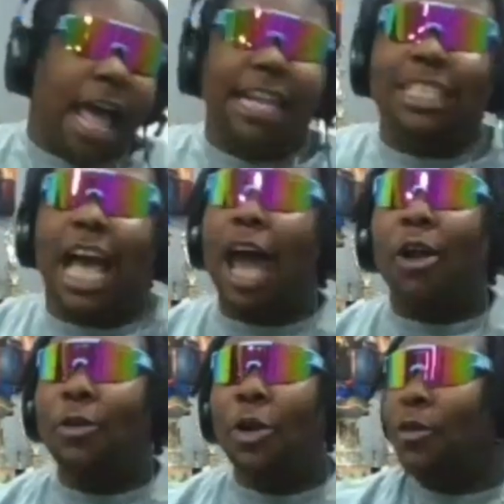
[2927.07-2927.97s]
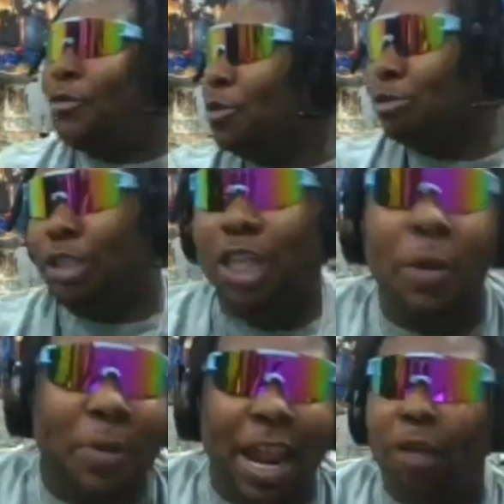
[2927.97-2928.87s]
at least I don't know if you
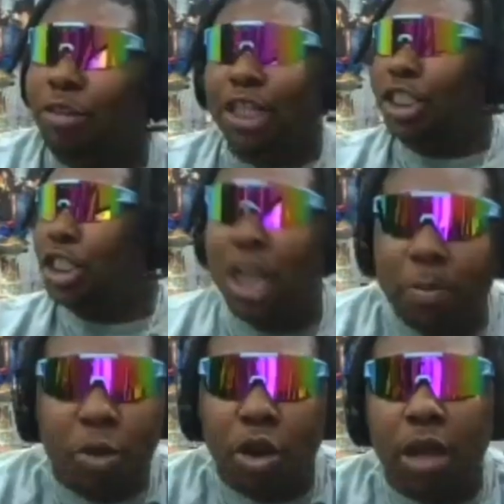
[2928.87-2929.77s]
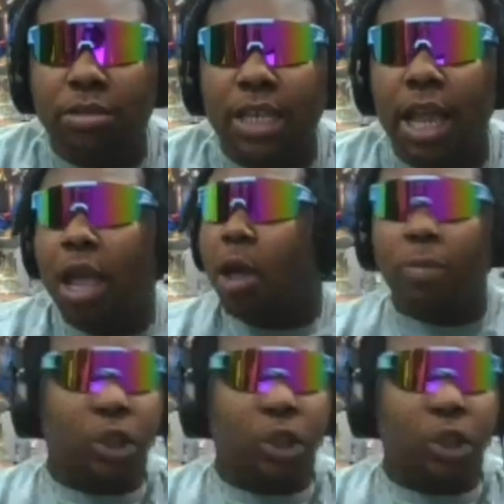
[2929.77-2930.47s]
jumping out the gym, you know what I'm saying?